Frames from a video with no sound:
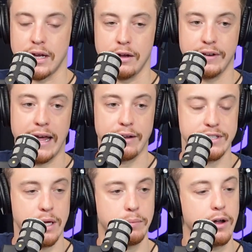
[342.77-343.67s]
of an
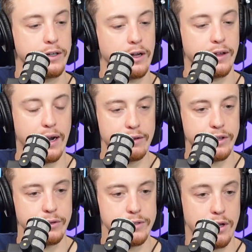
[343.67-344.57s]
NFT on Polygon that I've
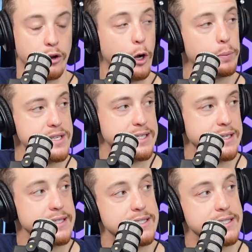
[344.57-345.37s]
used on OpenSea is